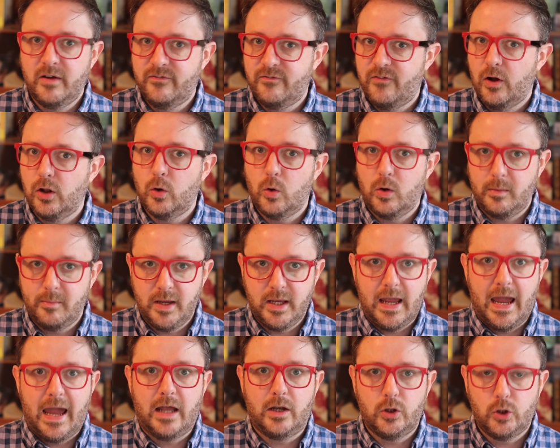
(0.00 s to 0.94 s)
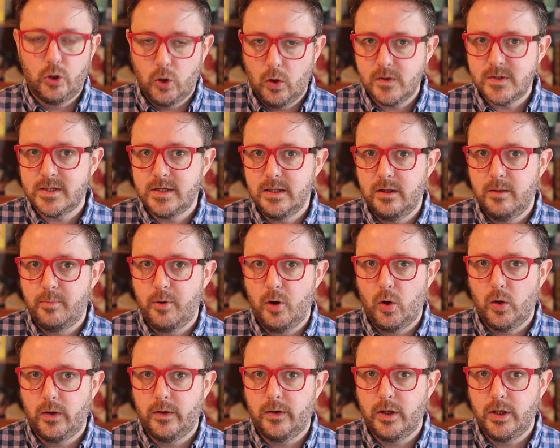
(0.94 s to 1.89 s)
by following me at Lost in the
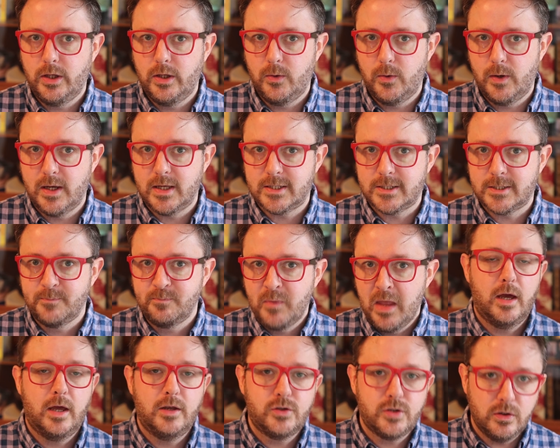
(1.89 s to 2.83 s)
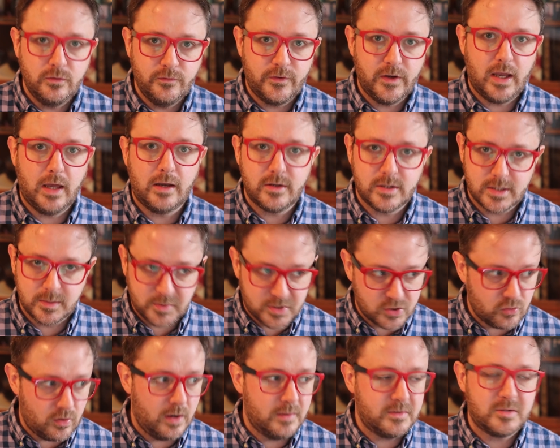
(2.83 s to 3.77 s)
Pond US. And don't forget to
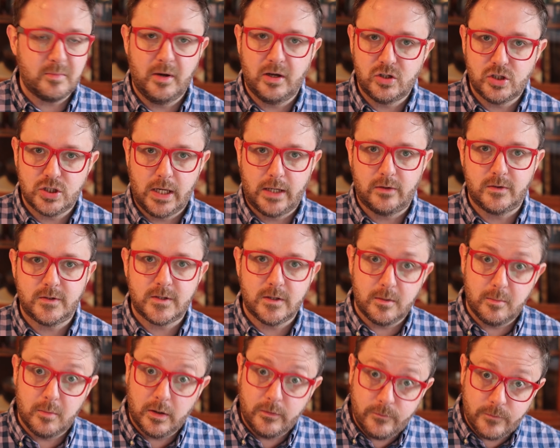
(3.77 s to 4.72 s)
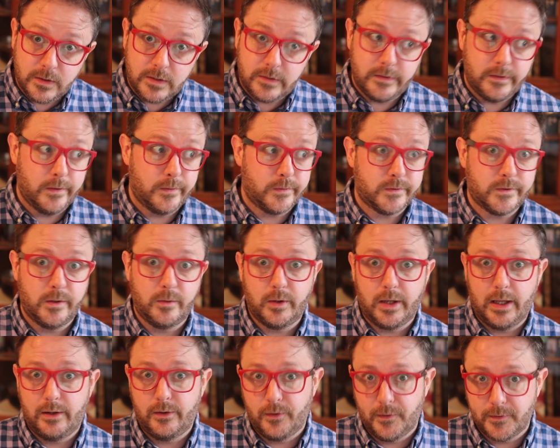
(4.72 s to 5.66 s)
subscribe to my channel so that my videos don't
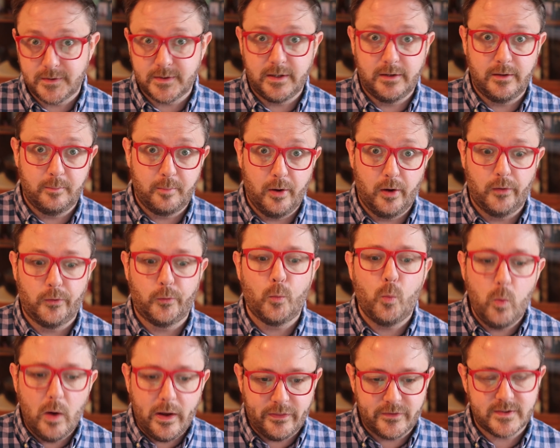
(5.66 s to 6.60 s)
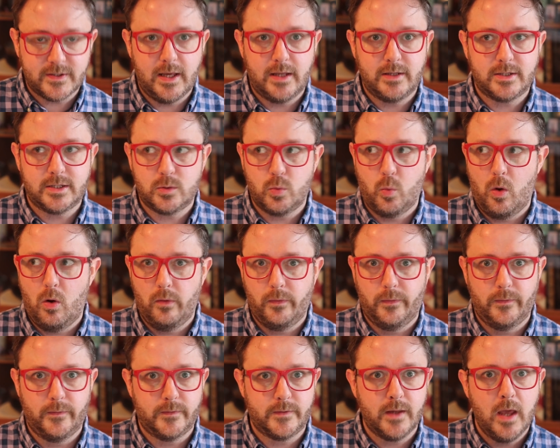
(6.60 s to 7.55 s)
get lost in the pond with said
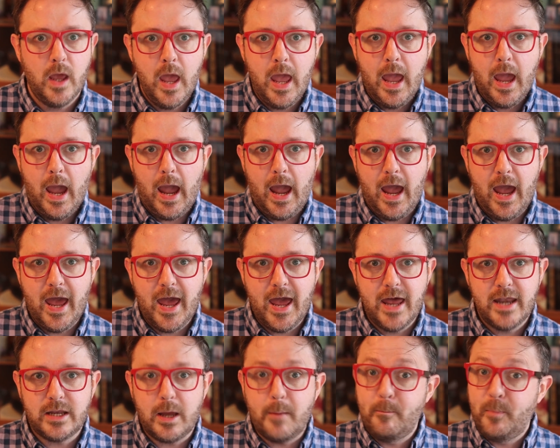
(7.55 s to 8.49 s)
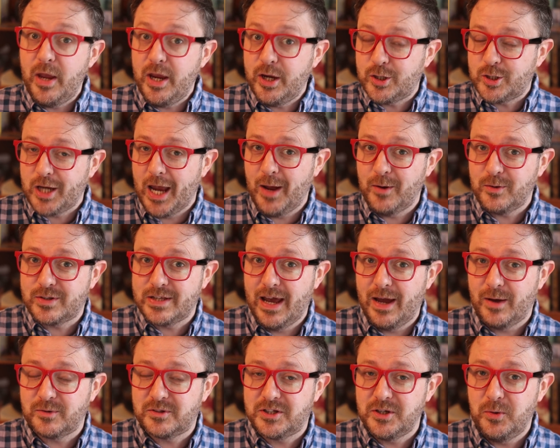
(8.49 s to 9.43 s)
swans. And a big shout
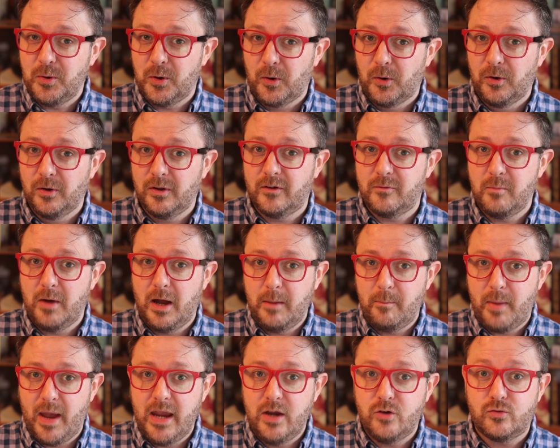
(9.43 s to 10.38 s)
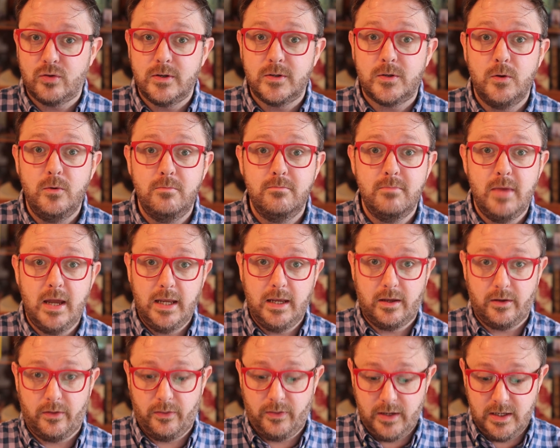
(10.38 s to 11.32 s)
out to all of my patrons who
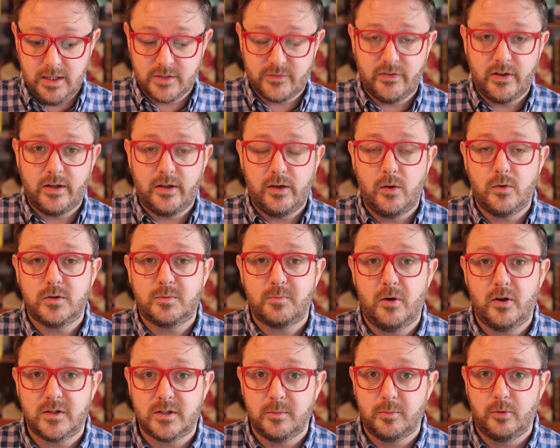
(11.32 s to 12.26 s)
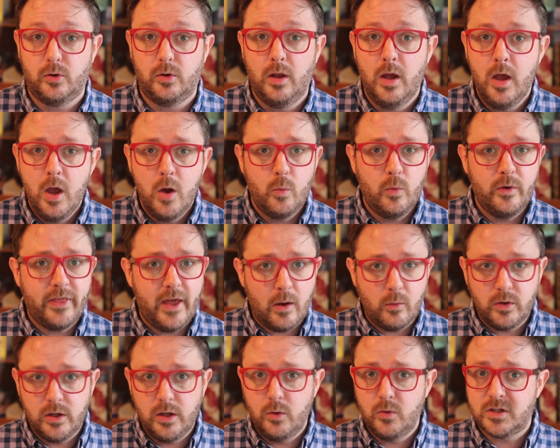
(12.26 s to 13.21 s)
make these videos possible.
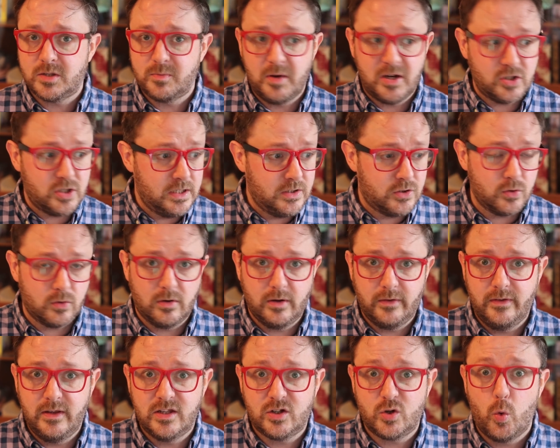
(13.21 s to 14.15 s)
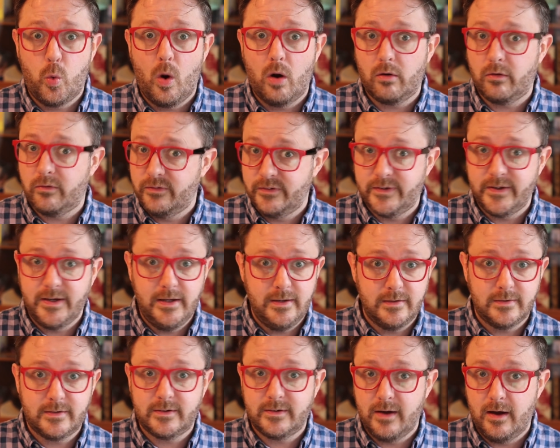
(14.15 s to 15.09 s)
Without you, especially during during these
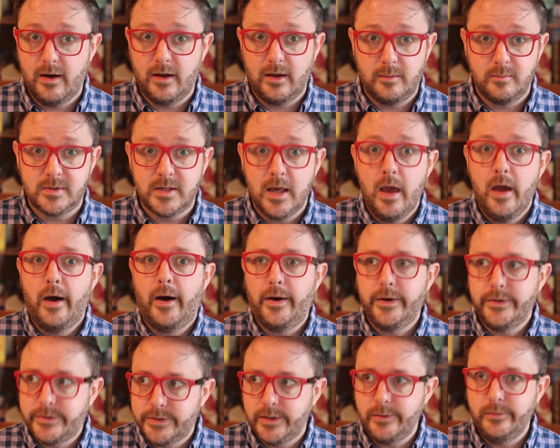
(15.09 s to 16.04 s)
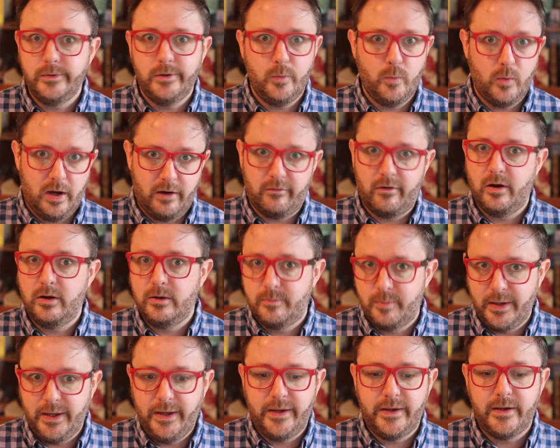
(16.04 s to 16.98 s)
quarantined times, I don't know where I'd
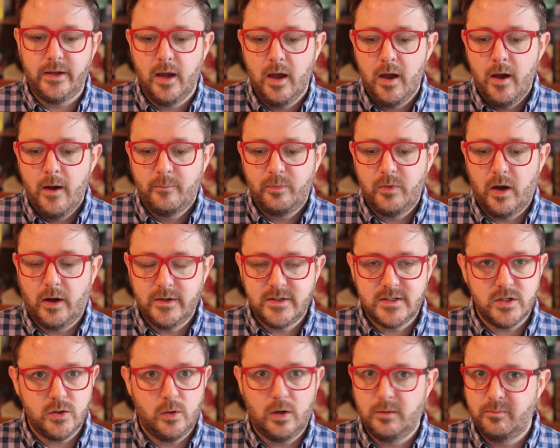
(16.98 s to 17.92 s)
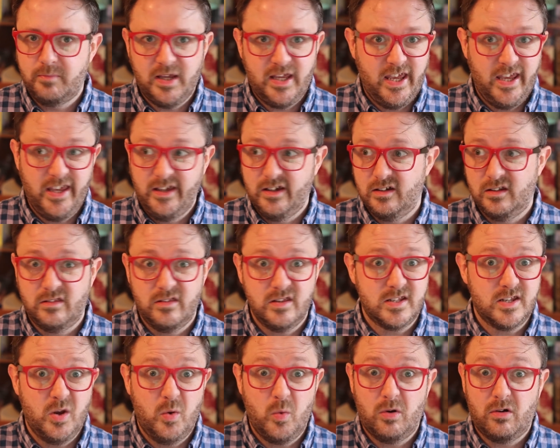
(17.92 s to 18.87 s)
be. I'd be here.
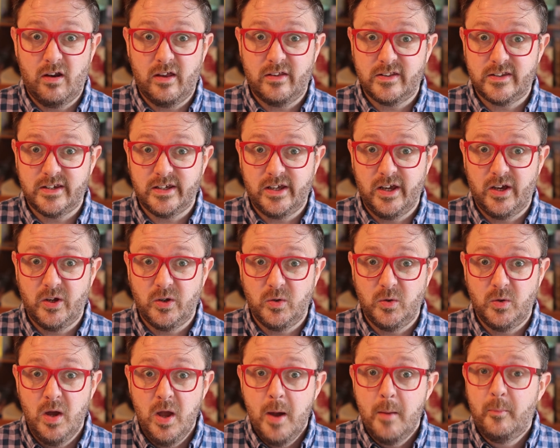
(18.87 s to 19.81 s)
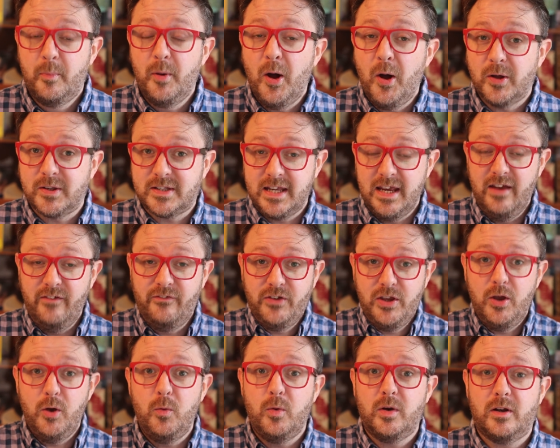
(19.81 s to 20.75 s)
There's nowhere else to go. But if
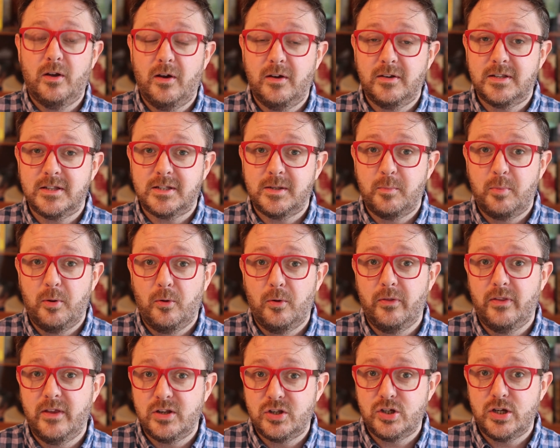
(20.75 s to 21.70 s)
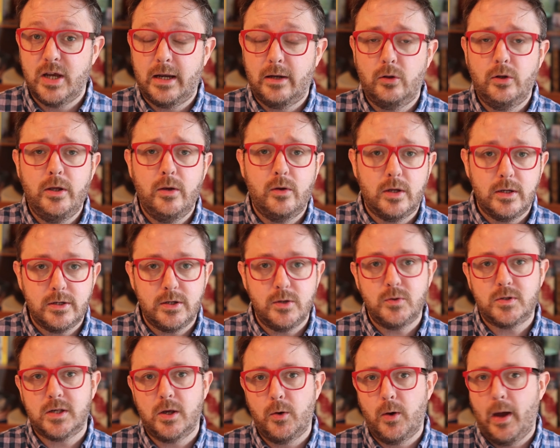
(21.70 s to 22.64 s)
you would like to support this channel, you can
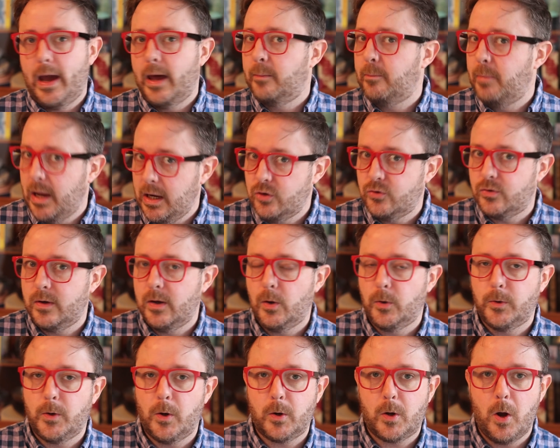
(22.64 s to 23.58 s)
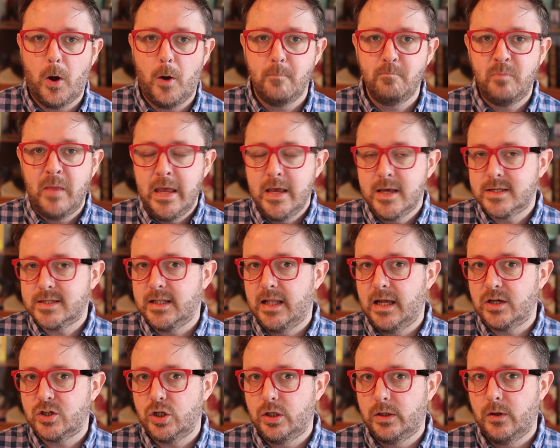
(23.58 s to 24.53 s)
do so at
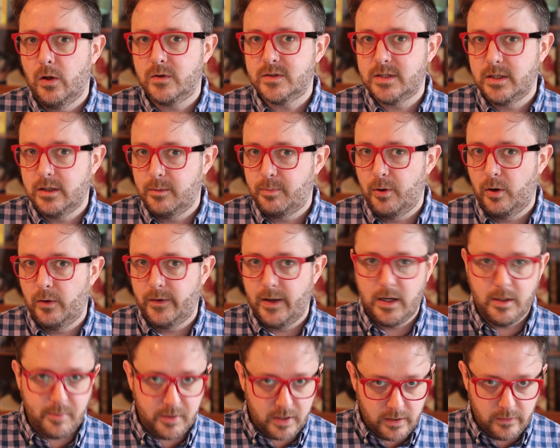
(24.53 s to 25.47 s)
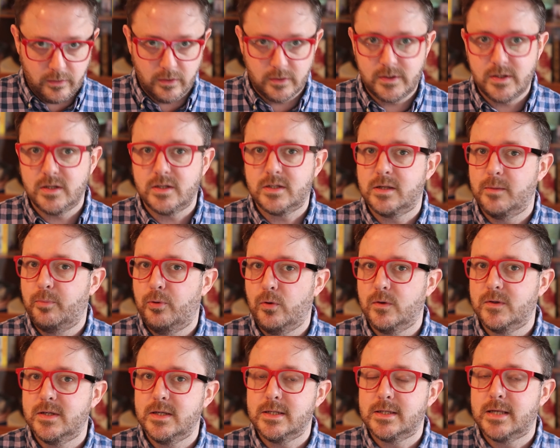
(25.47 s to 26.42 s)
patreon.com/lostinthepond. Anybody that does
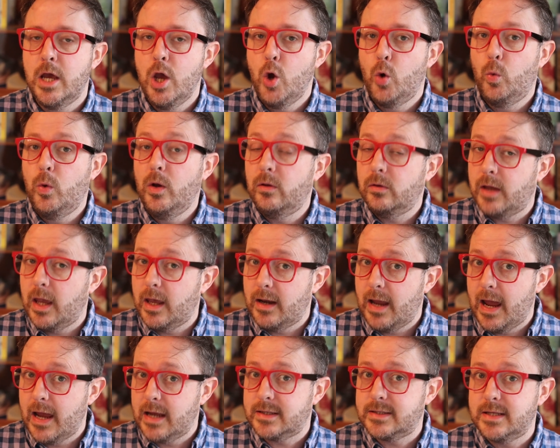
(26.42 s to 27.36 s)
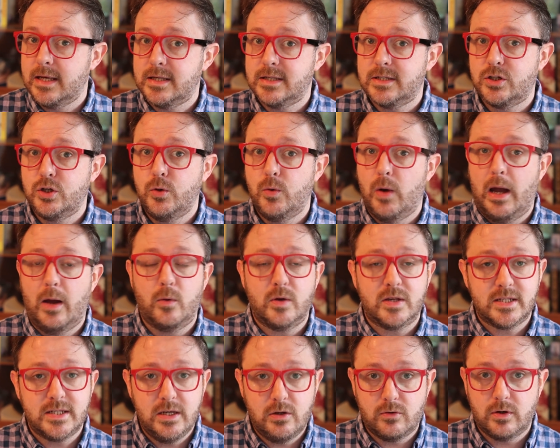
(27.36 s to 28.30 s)
support us will get access to our
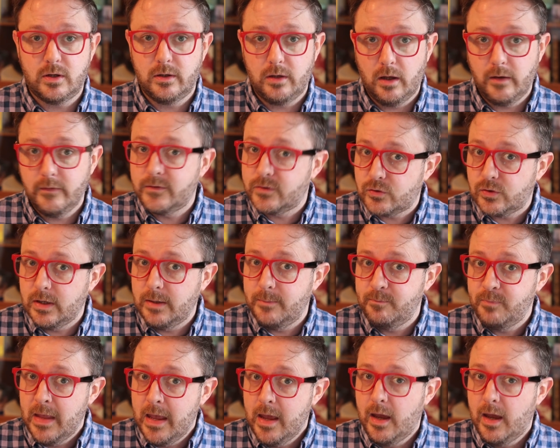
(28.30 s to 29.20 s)
secret live stream,